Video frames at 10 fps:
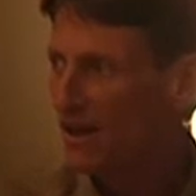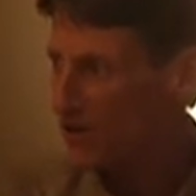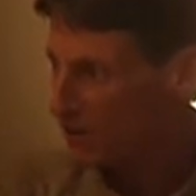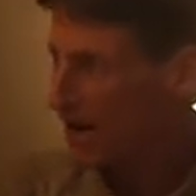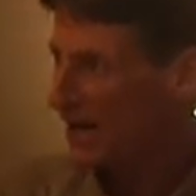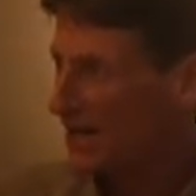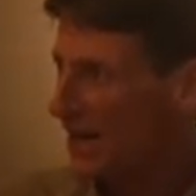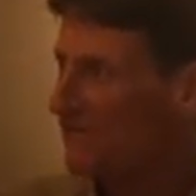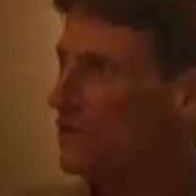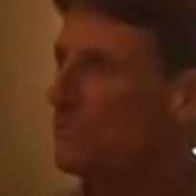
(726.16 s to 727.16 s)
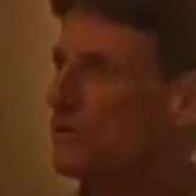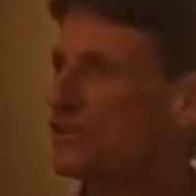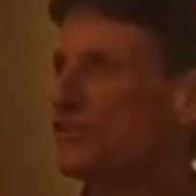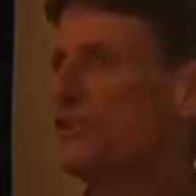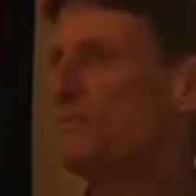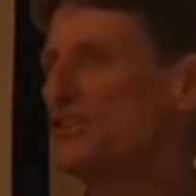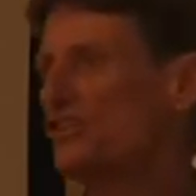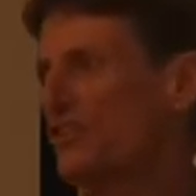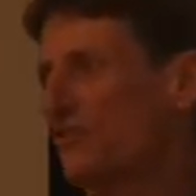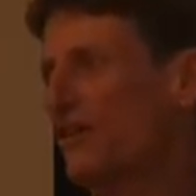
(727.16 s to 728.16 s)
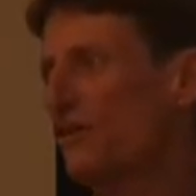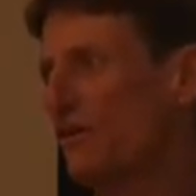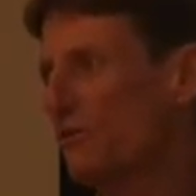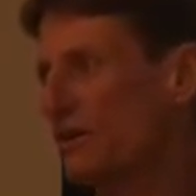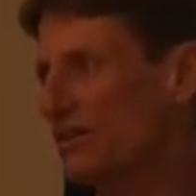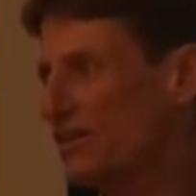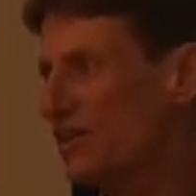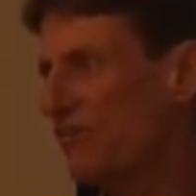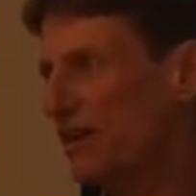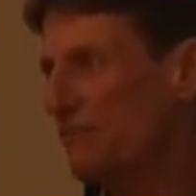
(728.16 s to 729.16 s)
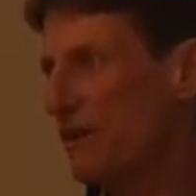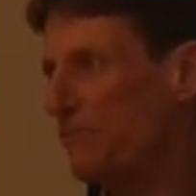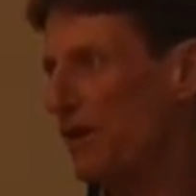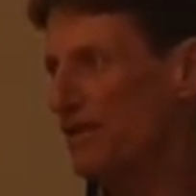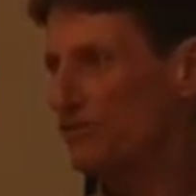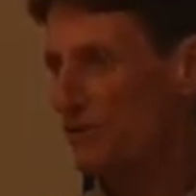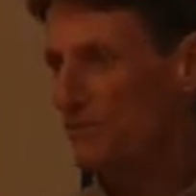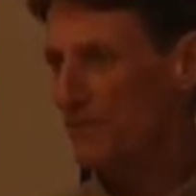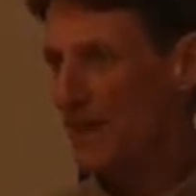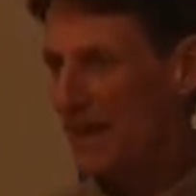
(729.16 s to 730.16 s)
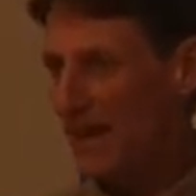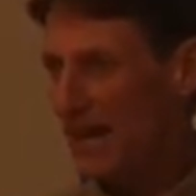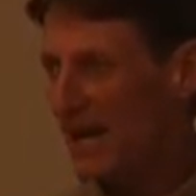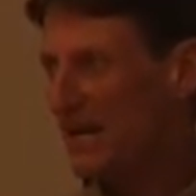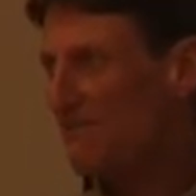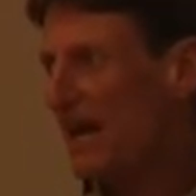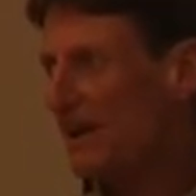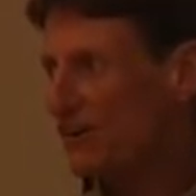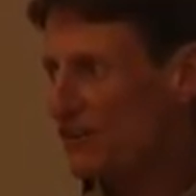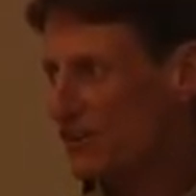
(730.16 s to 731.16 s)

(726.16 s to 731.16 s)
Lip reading: Correct. If you put too much sugar on, though, it will deteriorate the membrane. So any of that you're